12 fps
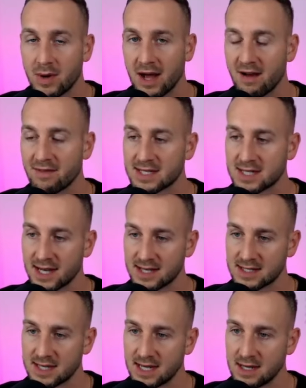have
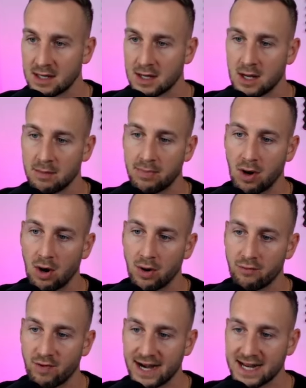Solidity, but
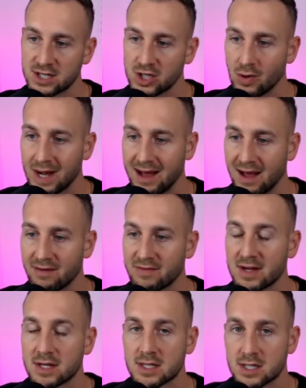on Radix, you have
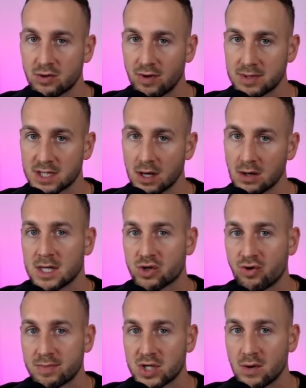Scrypto.
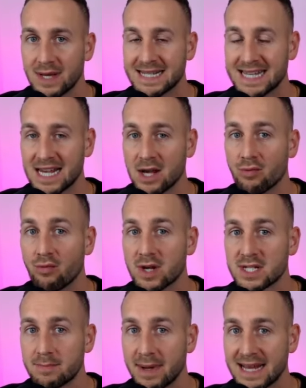Scrypto is a
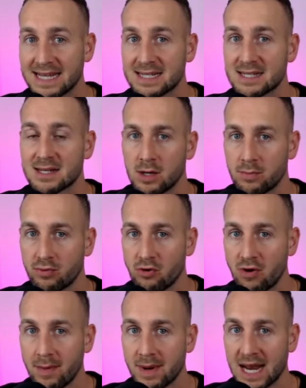Rust-based
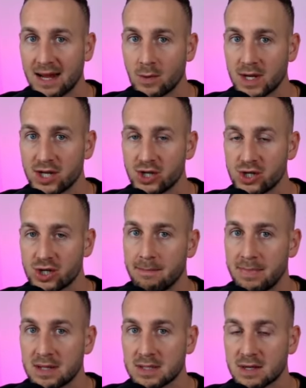programming language
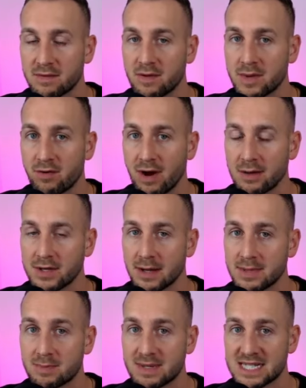built from the ground
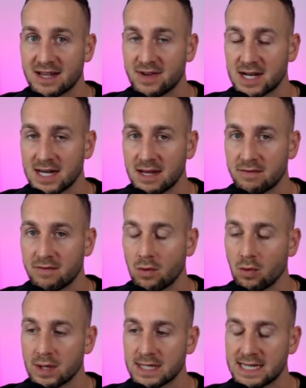up specifically
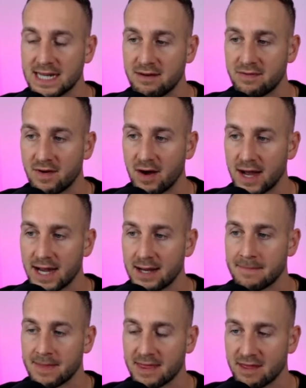for DeFi.
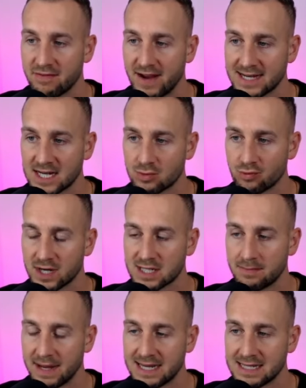The fact it's
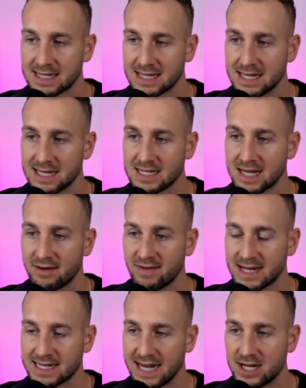Rust-based is
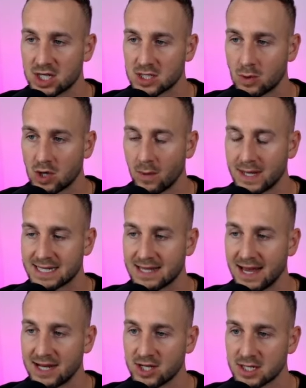advantageous. We'll go into
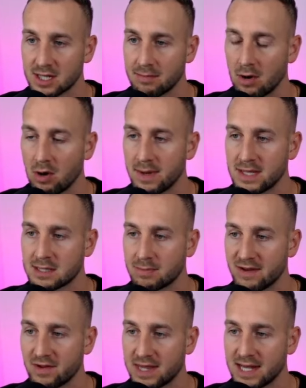that in just a moment. But
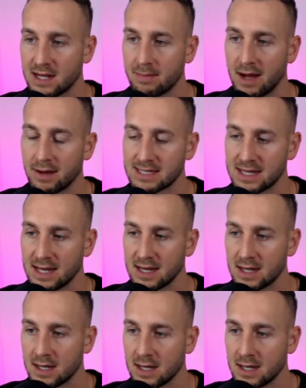if you think about it,